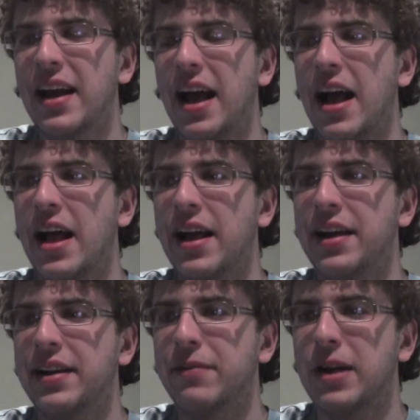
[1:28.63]

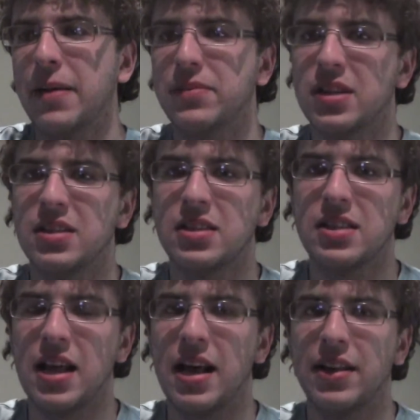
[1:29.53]
And what happens is
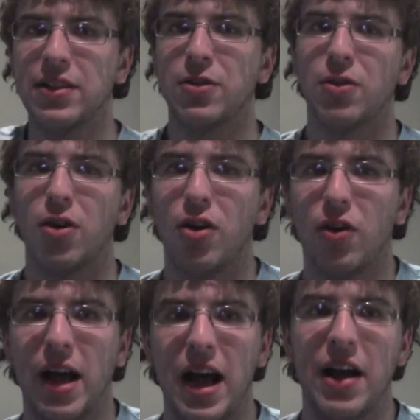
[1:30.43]
that they're
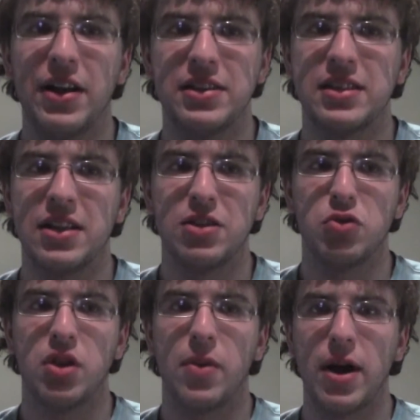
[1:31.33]
all the two
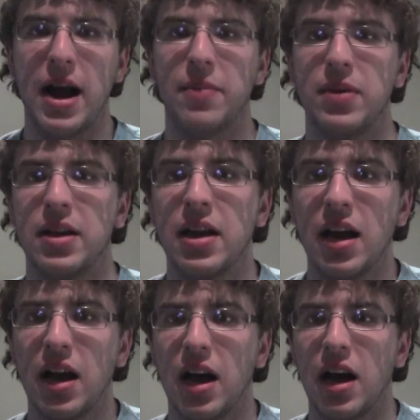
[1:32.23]
of them are happy,
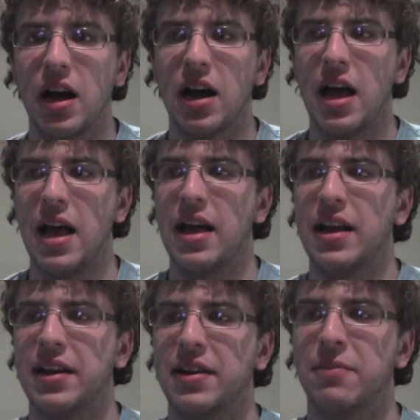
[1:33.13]
but
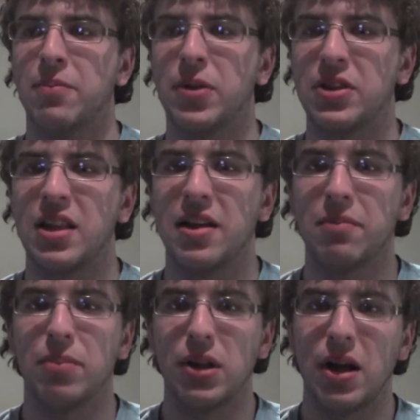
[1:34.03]

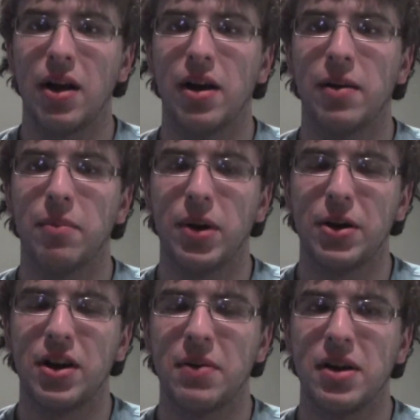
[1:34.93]
then
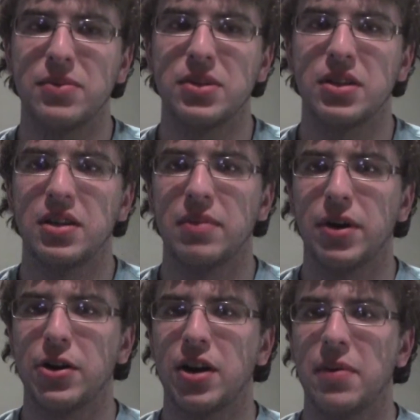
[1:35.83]
Buttercup comes in, and
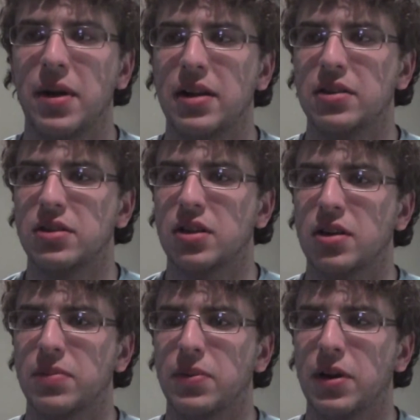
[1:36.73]
Buttercup ends
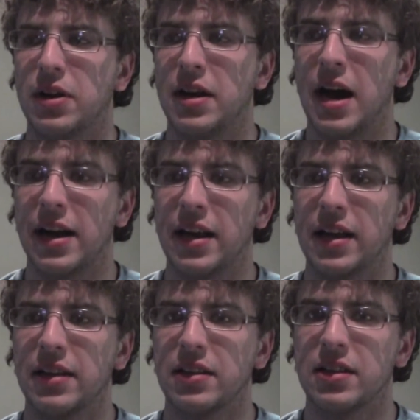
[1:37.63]
up
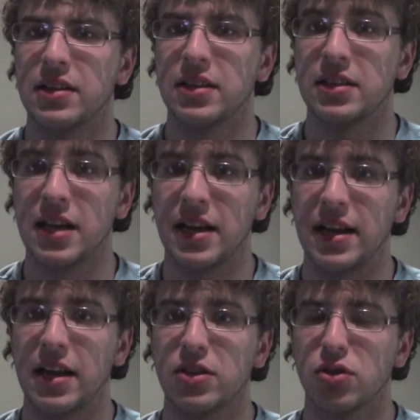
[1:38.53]
knocking the
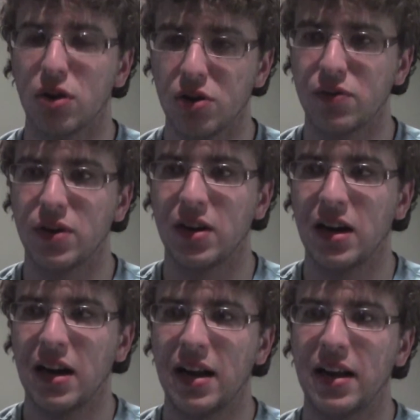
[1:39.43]
sandcastle over,
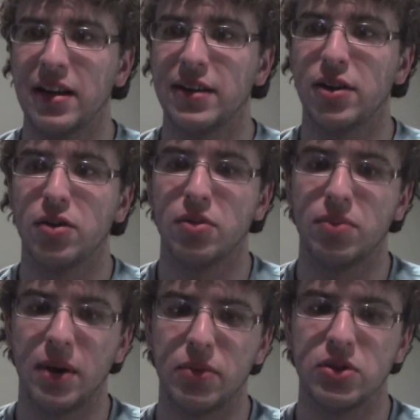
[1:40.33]
and you know,
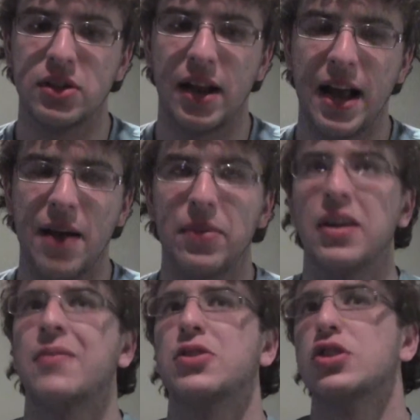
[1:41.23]
Bubbles is not
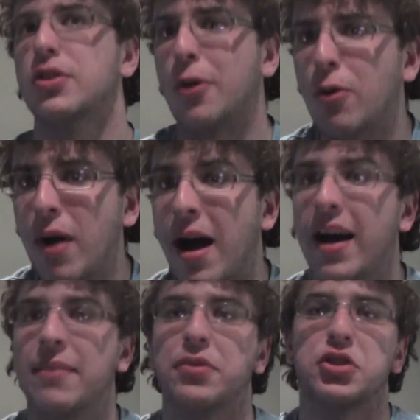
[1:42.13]
happy. I mean, she doesn't
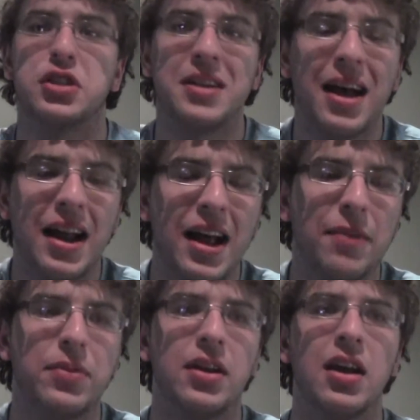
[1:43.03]
cry, but she's not
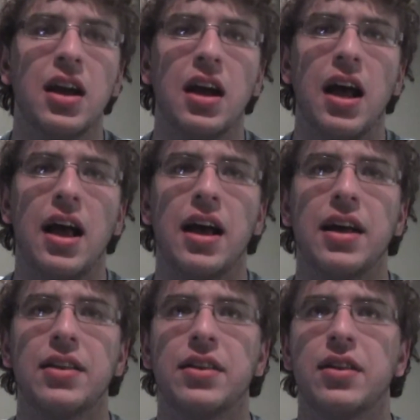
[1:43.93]
happy,
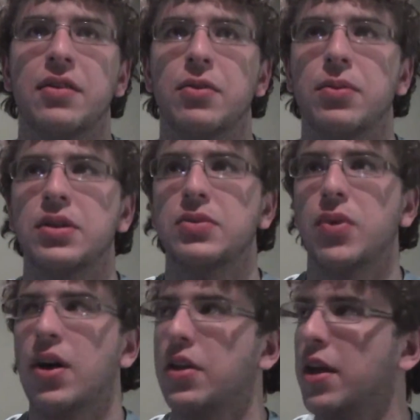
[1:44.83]
and the reason
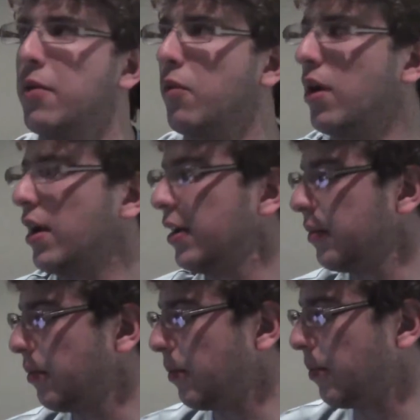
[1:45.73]
why